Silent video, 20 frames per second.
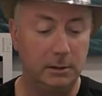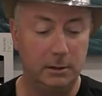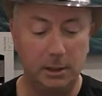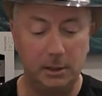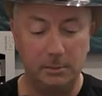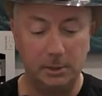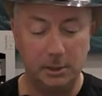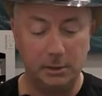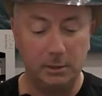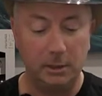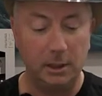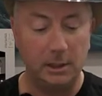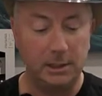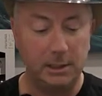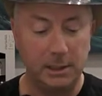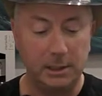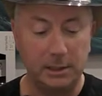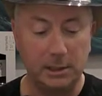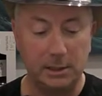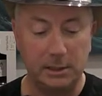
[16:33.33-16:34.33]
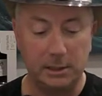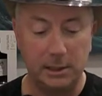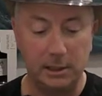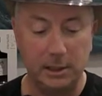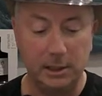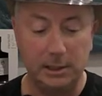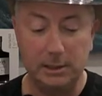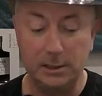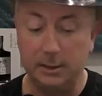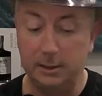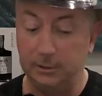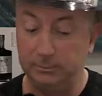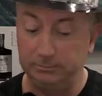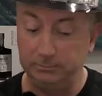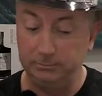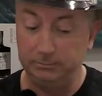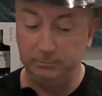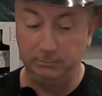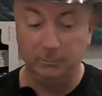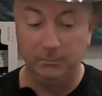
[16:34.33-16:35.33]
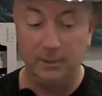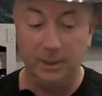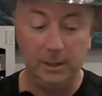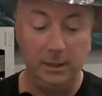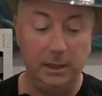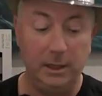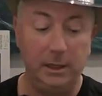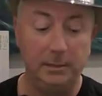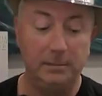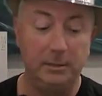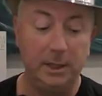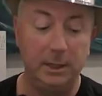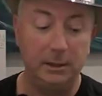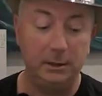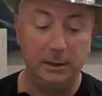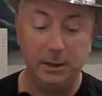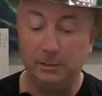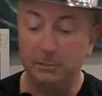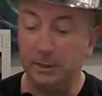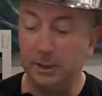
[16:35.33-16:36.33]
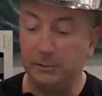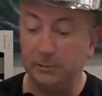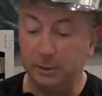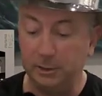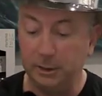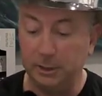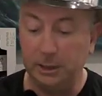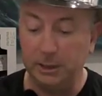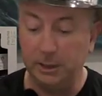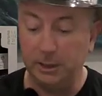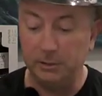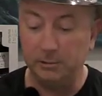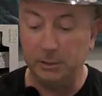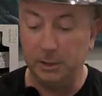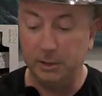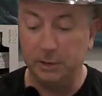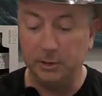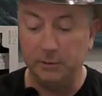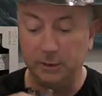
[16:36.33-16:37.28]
comes across as, because in this, I'm not, I'm not really getting a bunch